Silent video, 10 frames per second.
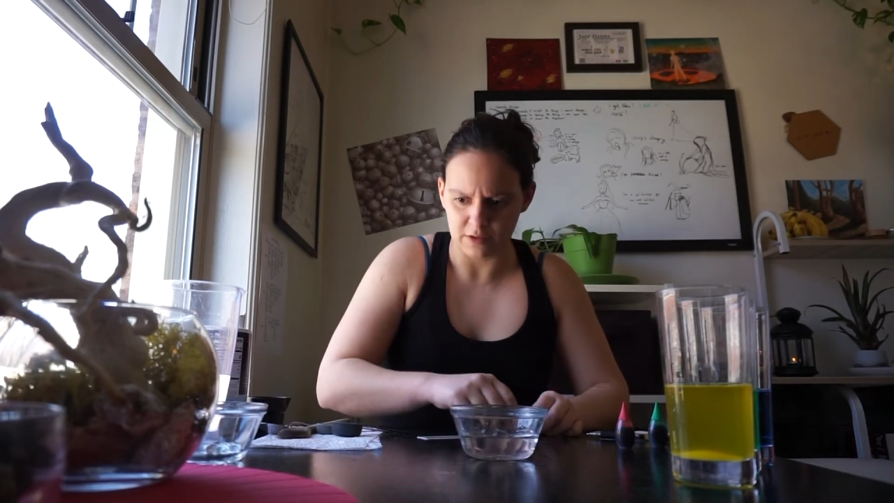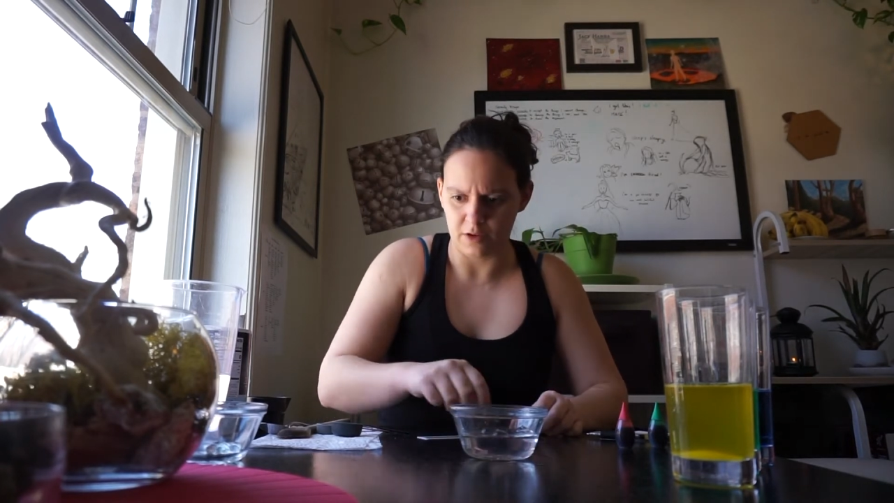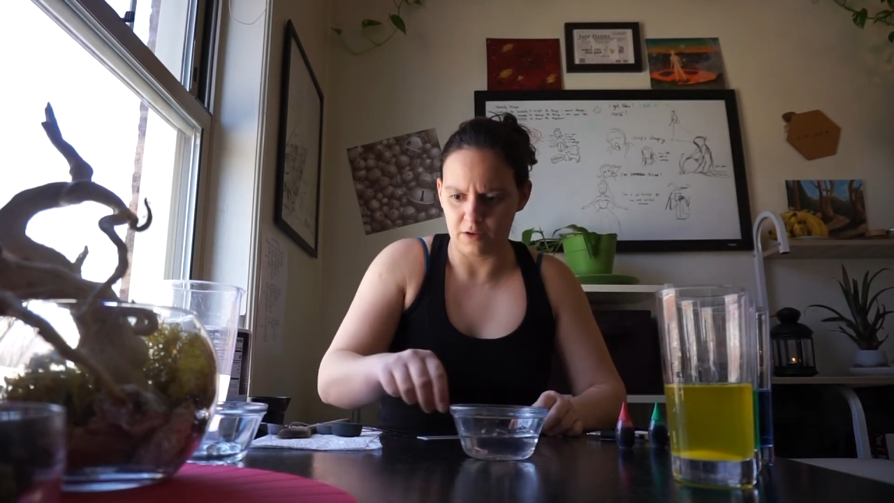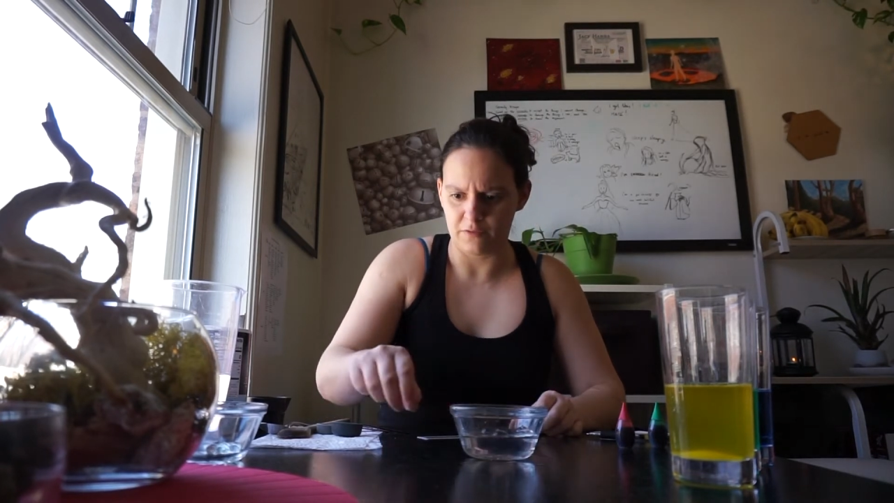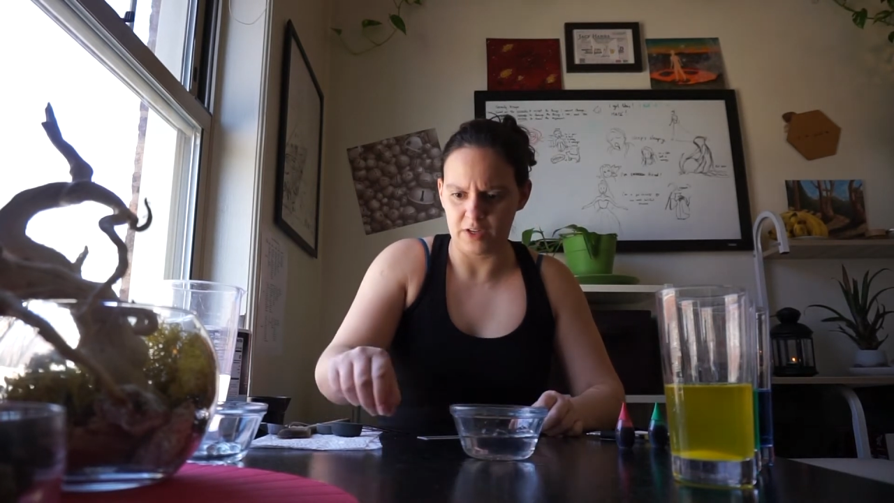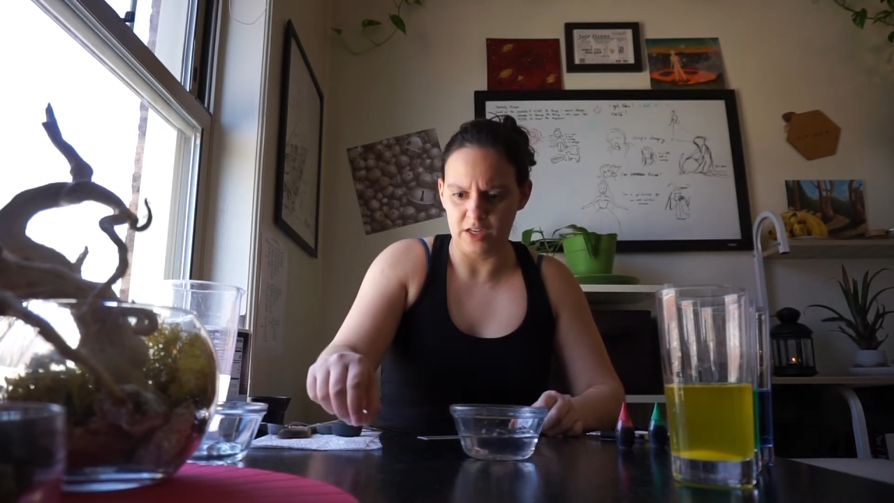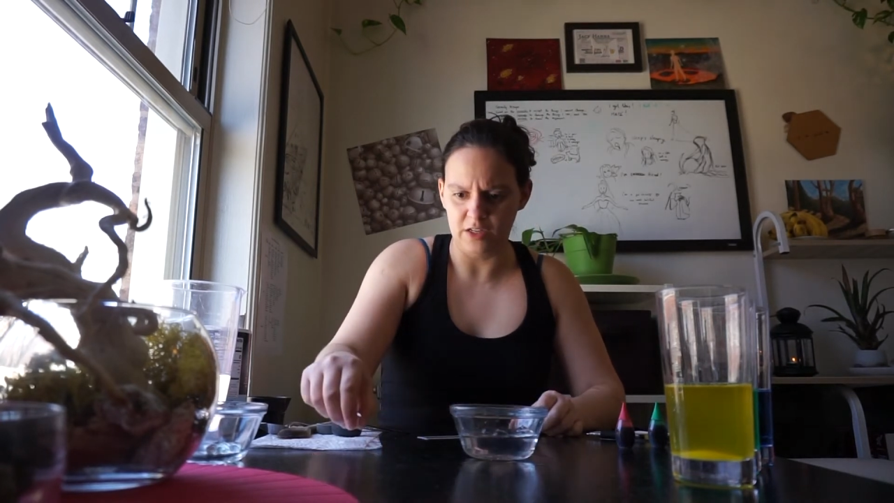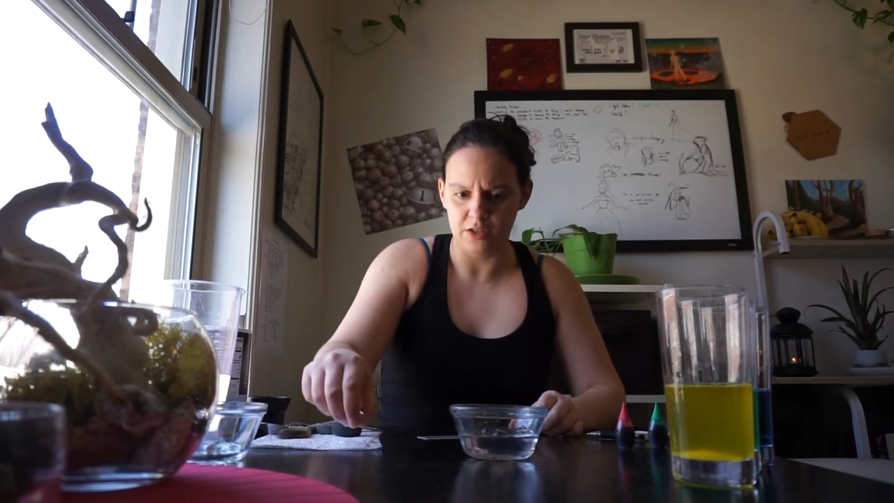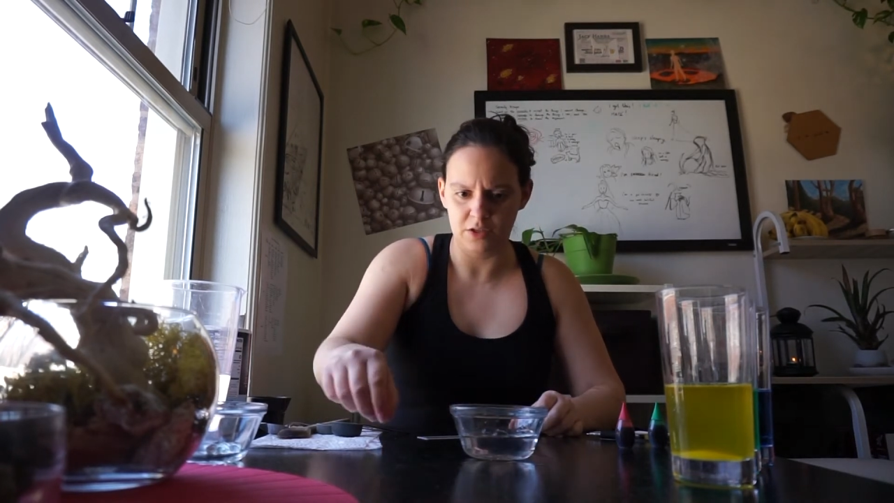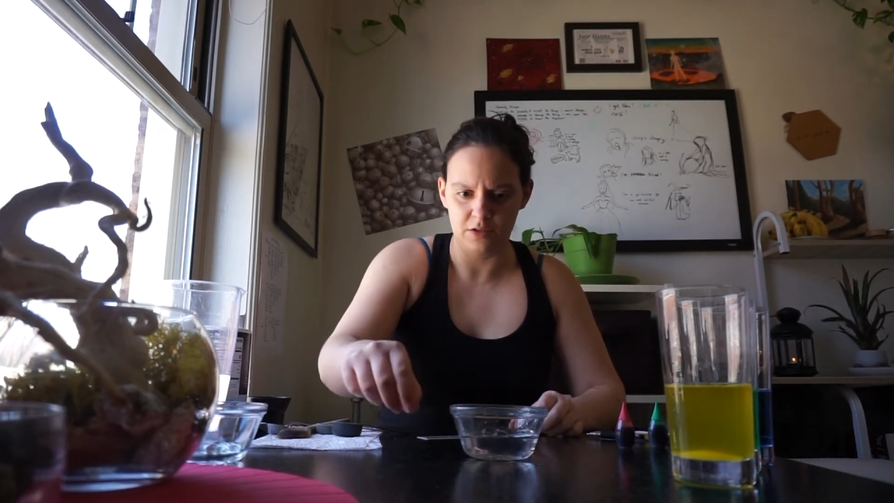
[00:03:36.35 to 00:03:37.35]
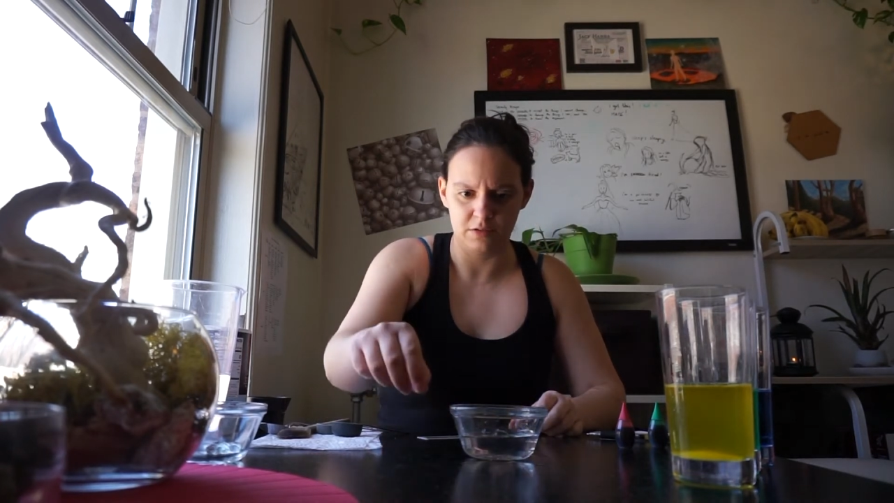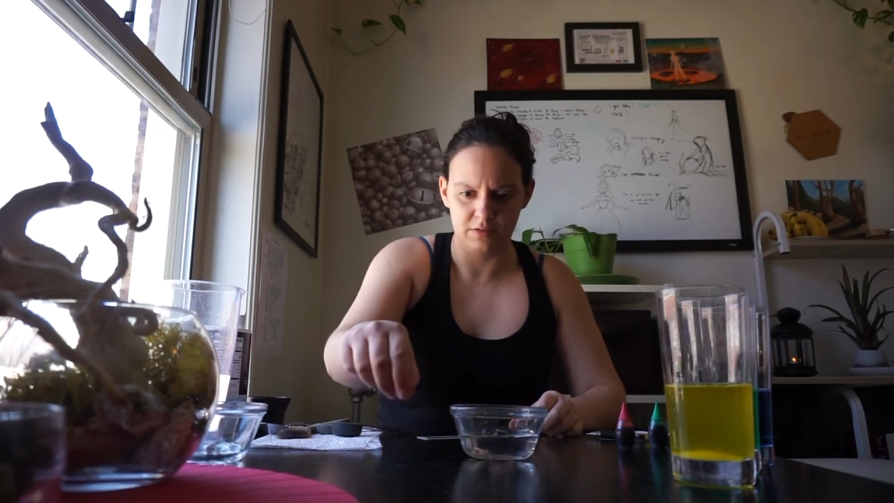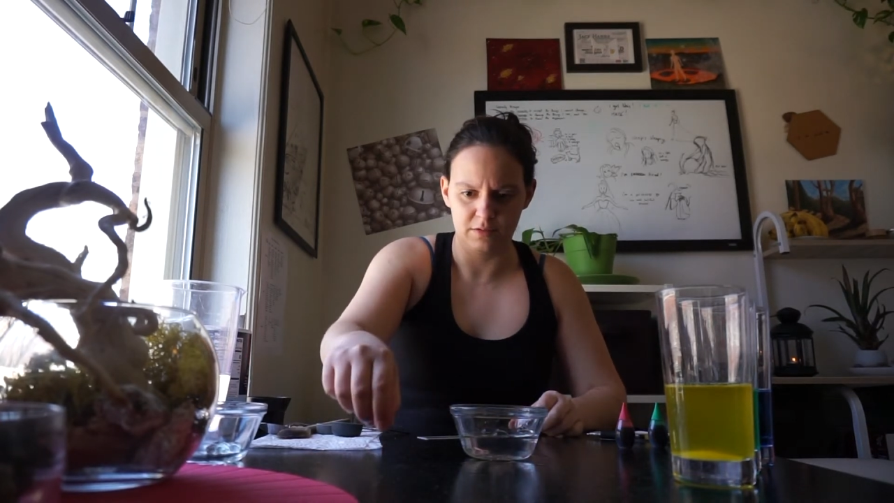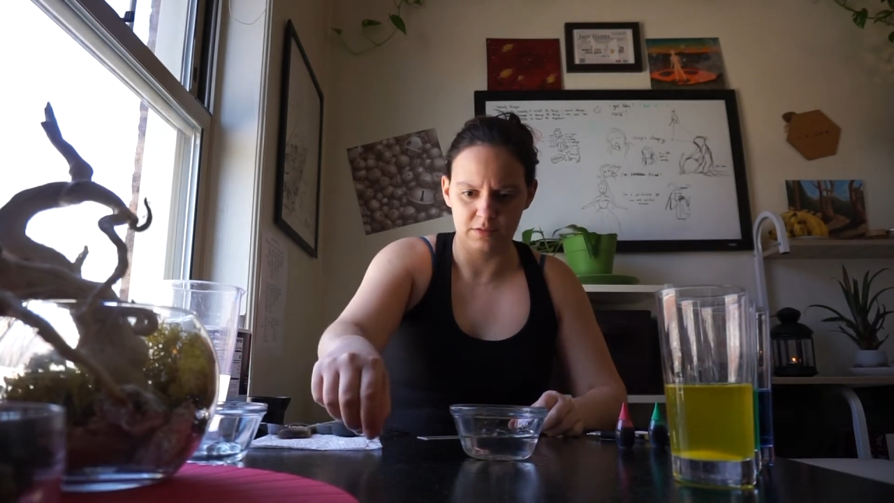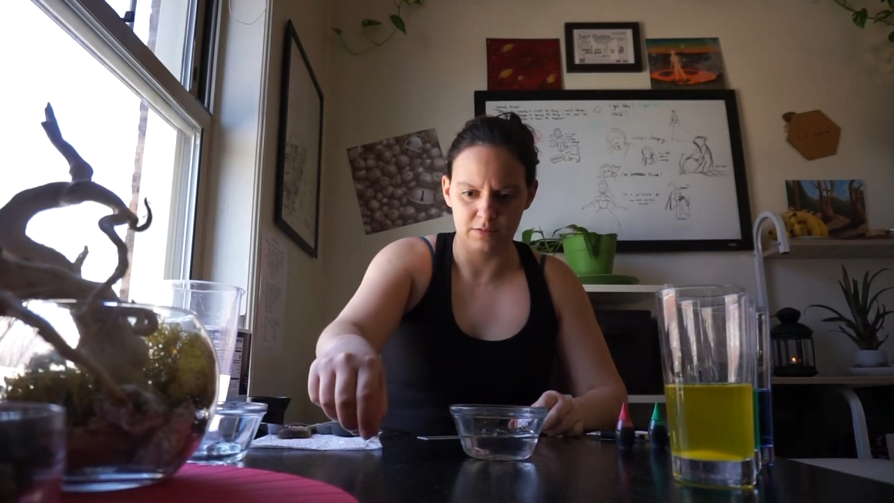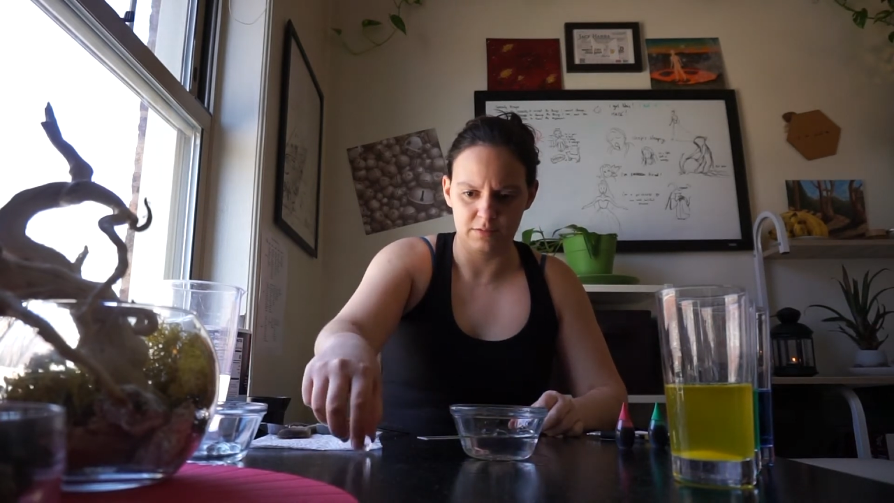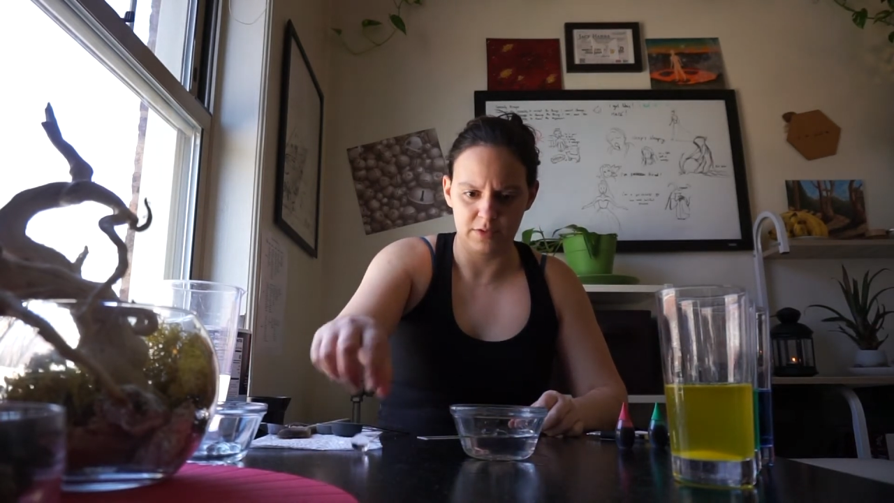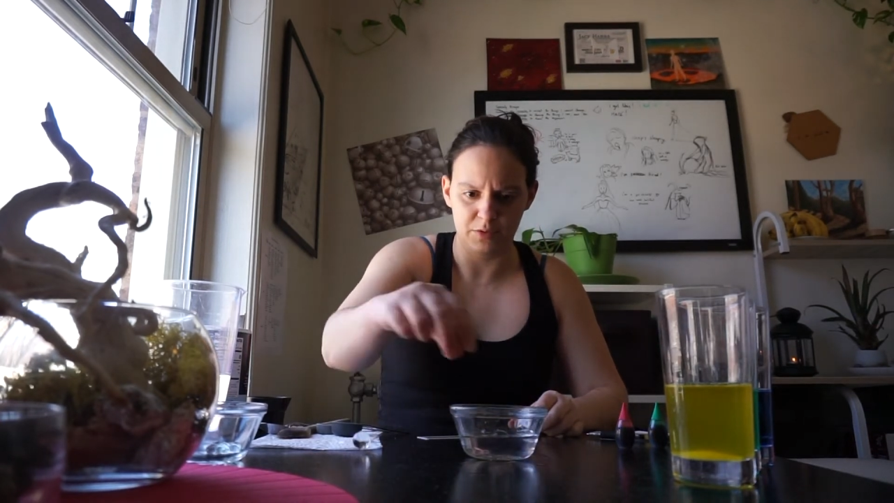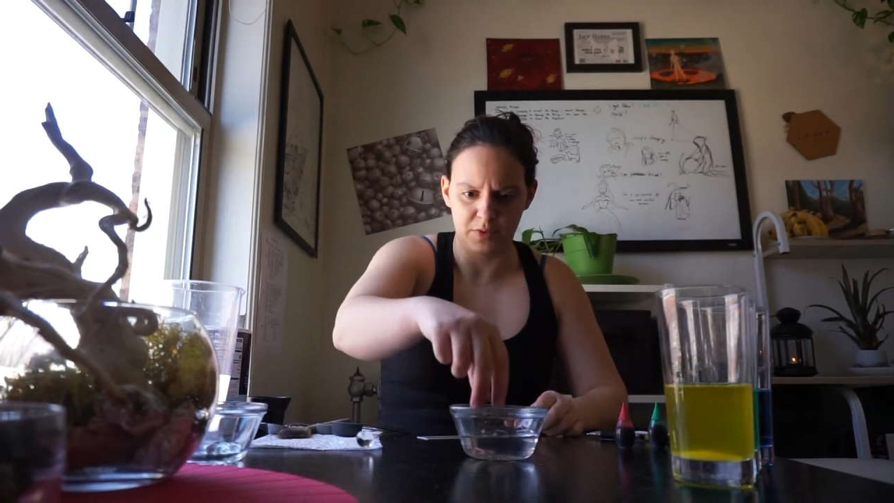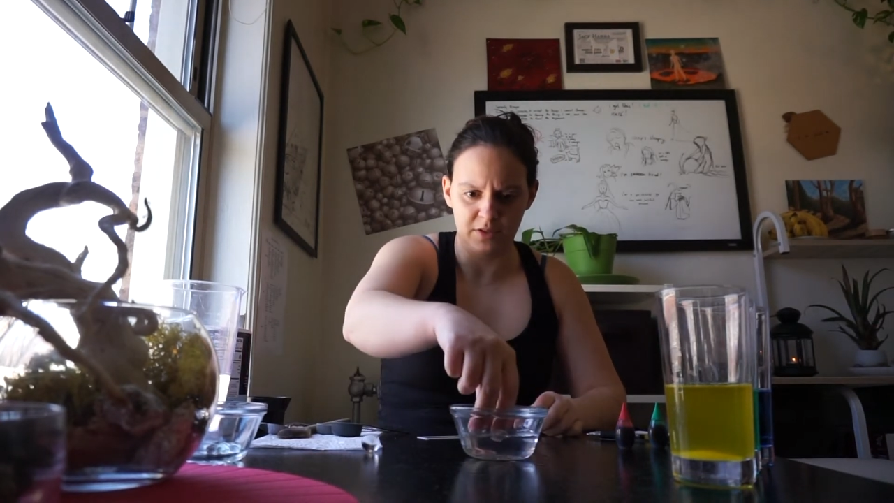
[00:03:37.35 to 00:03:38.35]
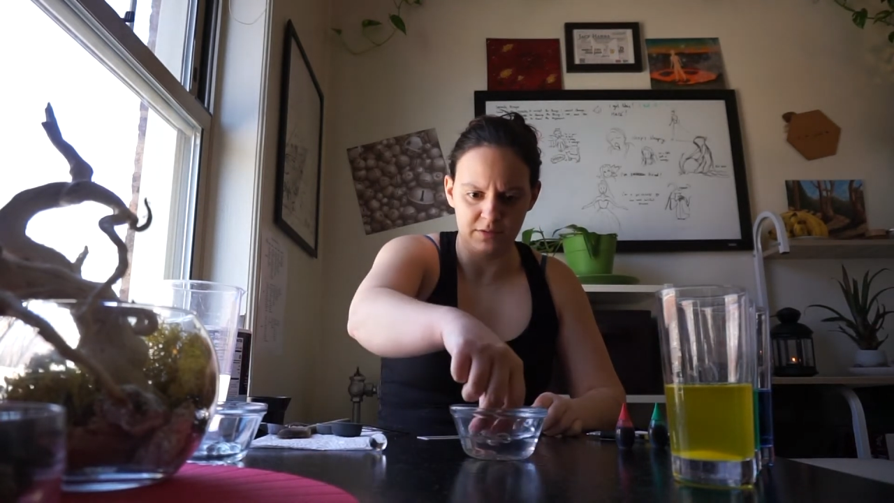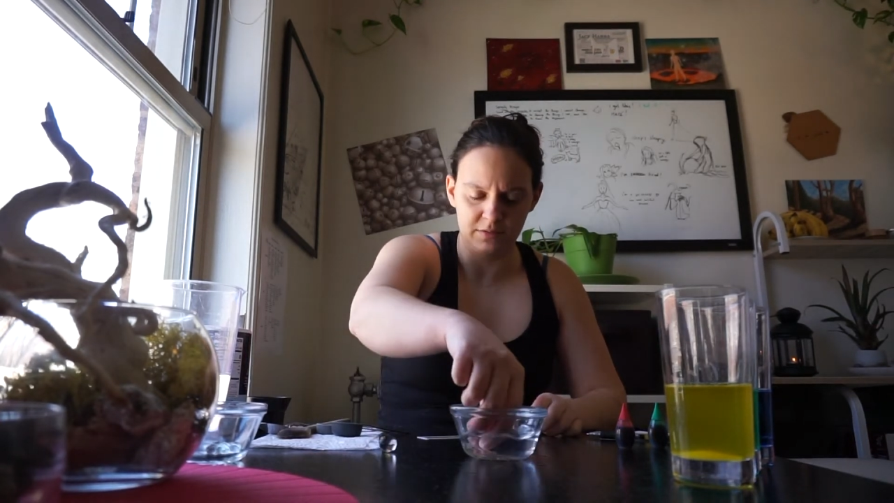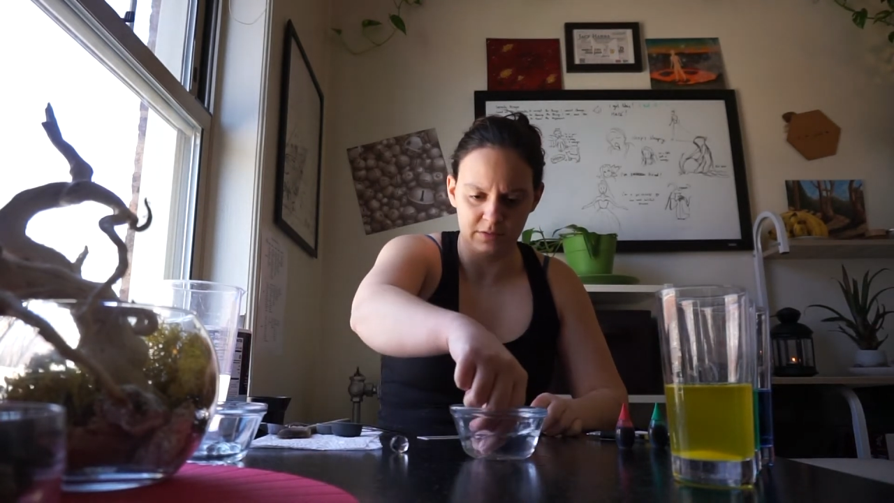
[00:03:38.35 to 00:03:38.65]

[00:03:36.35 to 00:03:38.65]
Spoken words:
of an inch. This one